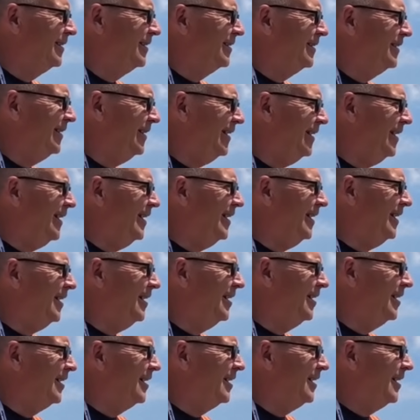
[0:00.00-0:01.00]
Yeah.
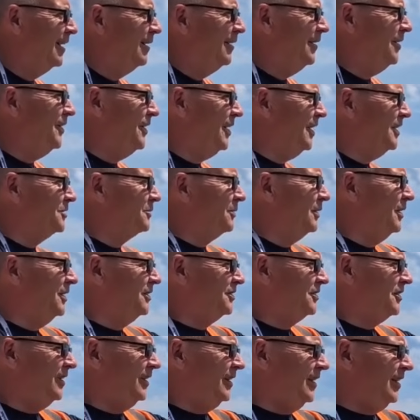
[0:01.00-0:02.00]
I mean, these, what you
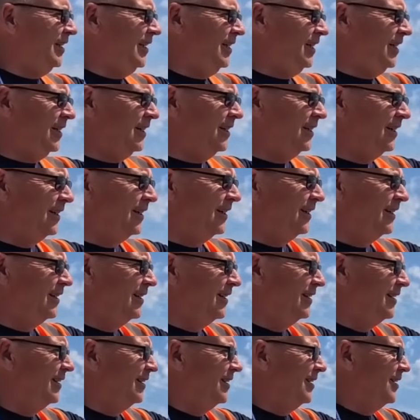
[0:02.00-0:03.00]
see here,
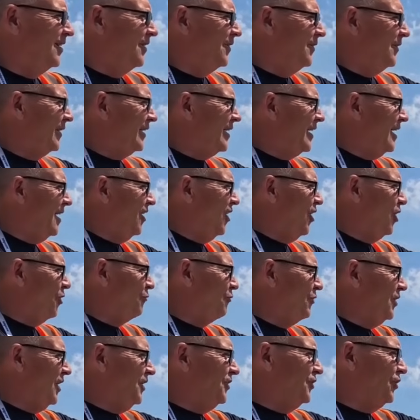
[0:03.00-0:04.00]
they get all
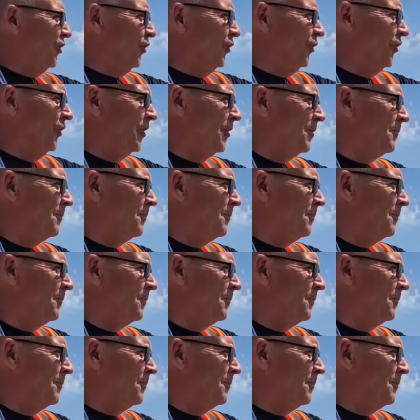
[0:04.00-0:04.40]
redone.